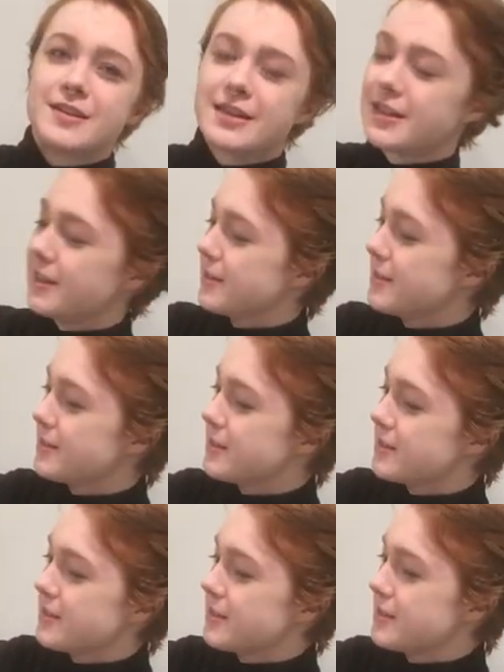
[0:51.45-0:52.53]
And
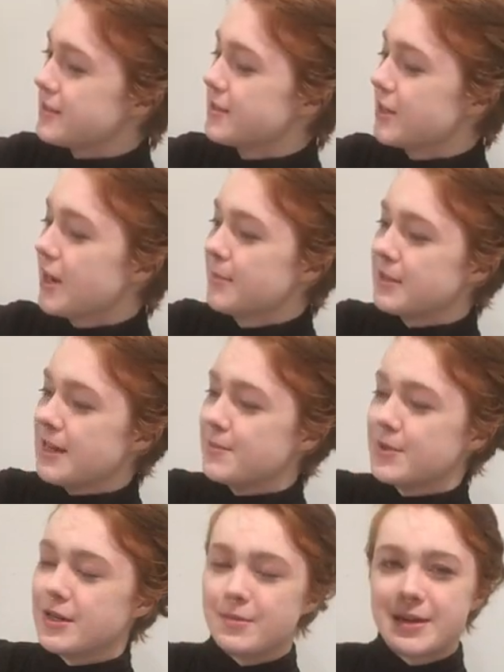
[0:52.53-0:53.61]
this is The Goblin
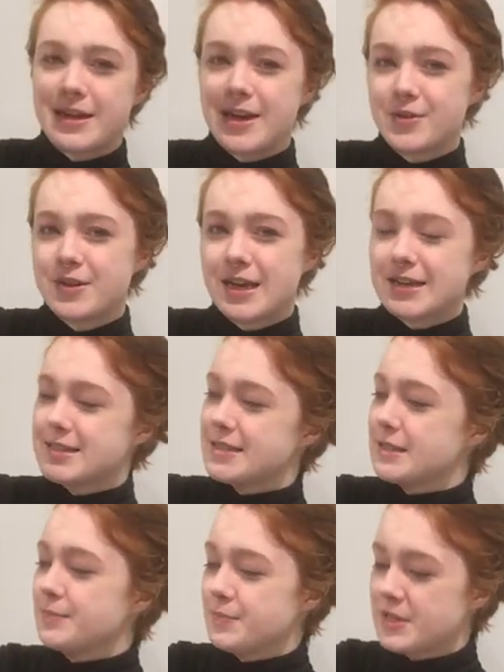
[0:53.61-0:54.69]
Emperor by Catherine
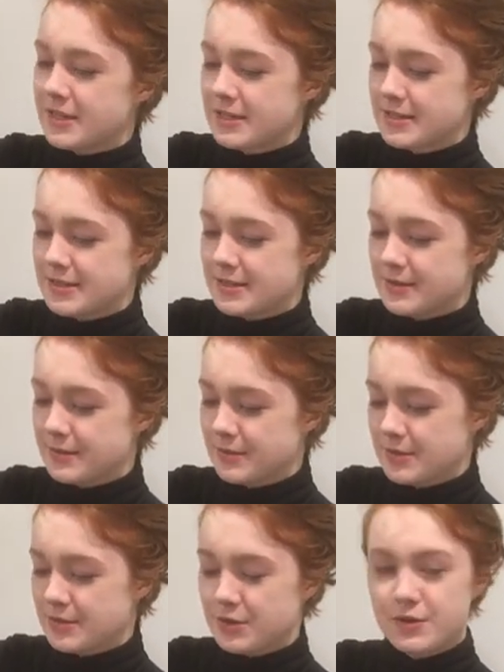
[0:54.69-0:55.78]
Addison. Because
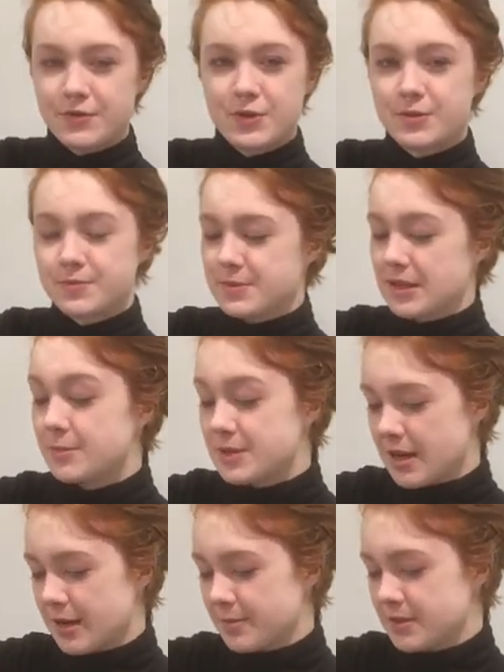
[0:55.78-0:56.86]
if you're,
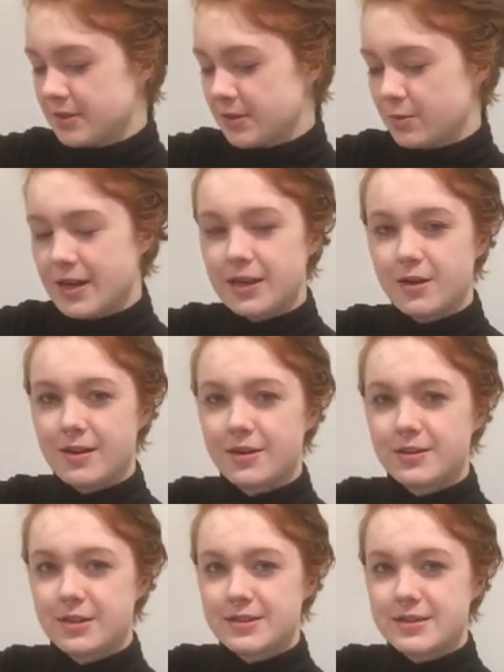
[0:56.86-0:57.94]
sometimes you're waiting
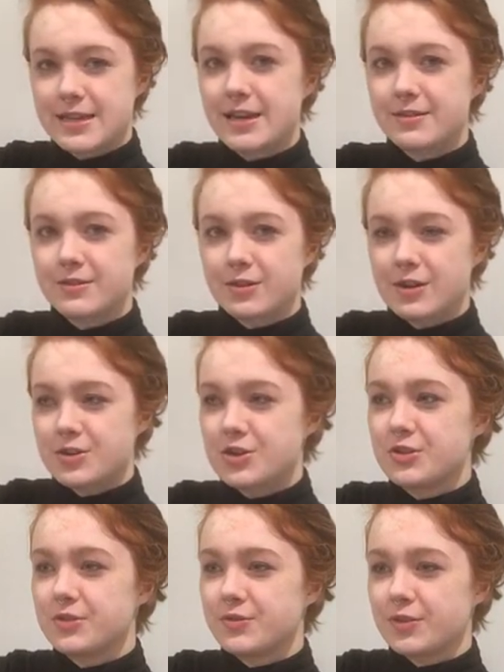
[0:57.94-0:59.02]
around on set or on
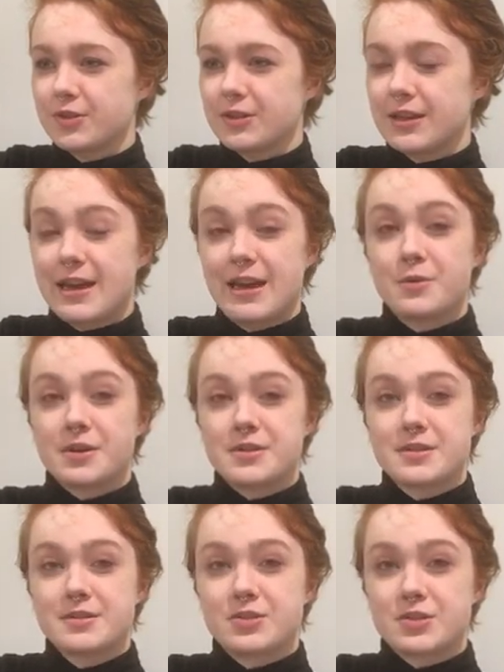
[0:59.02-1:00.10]
shoot for like
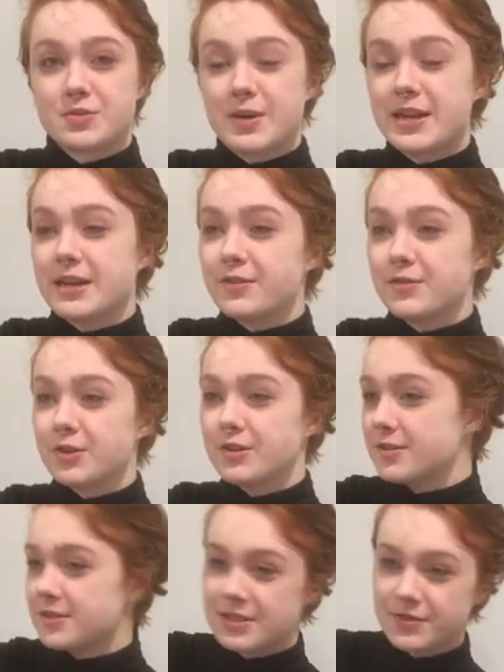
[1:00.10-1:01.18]
hours, just waiting
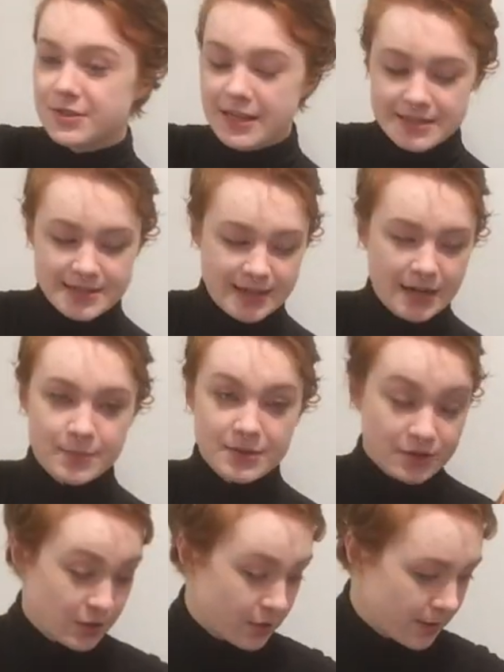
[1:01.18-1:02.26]
for stuff to get set up. And
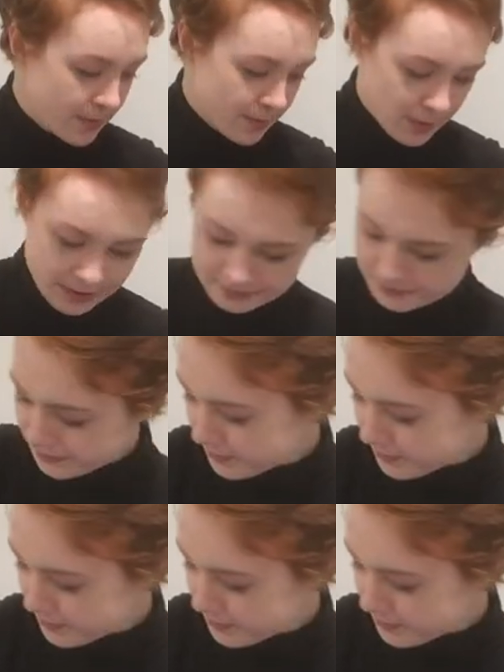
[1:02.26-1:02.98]
so you don't want to be bored.